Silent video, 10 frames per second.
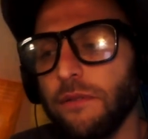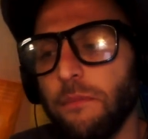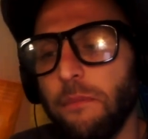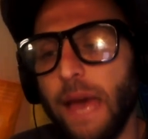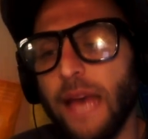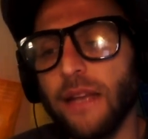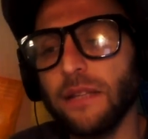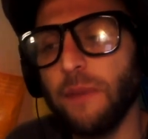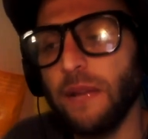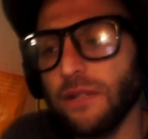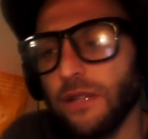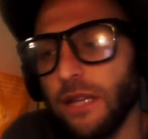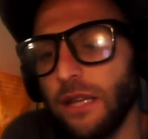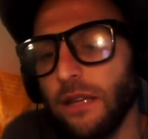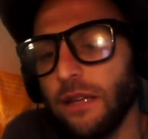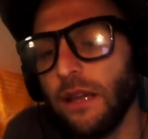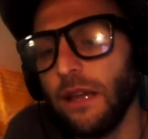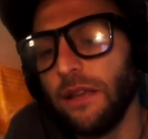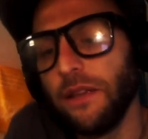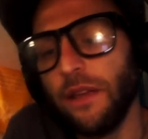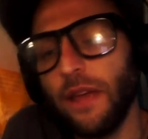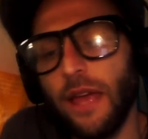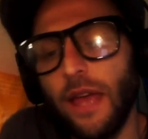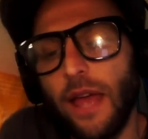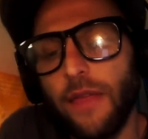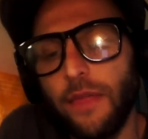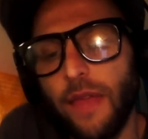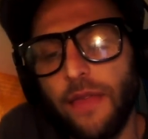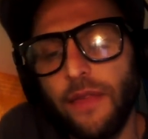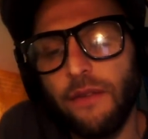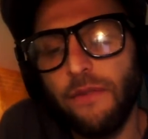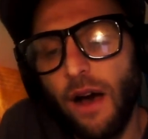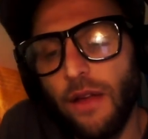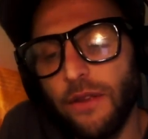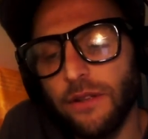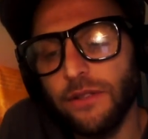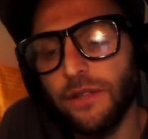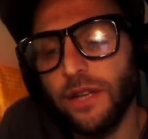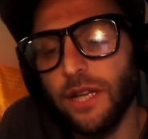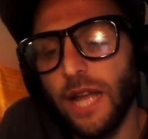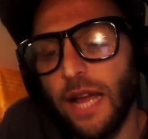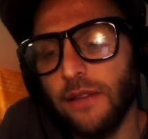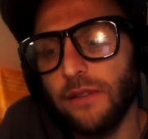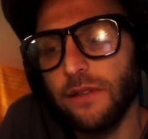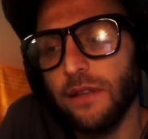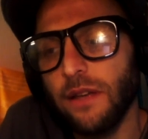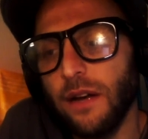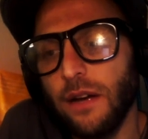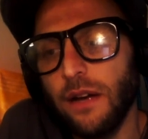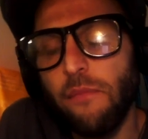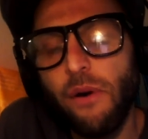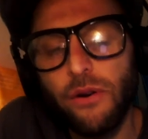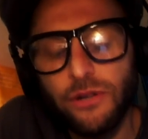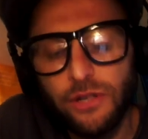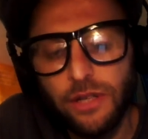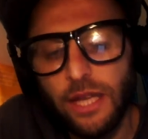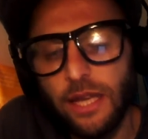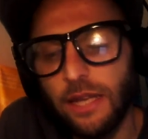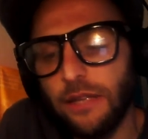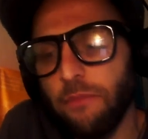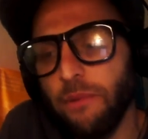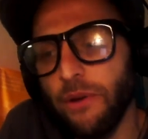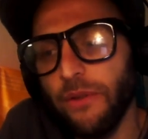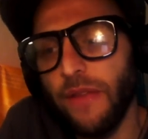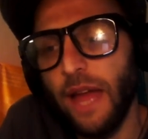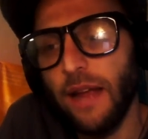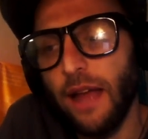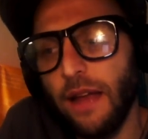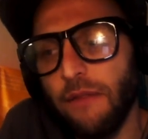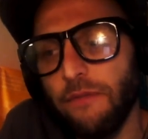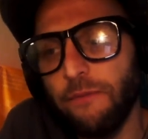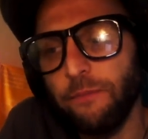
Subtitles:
men especially and their fathers to connect emotionally and to build that kind of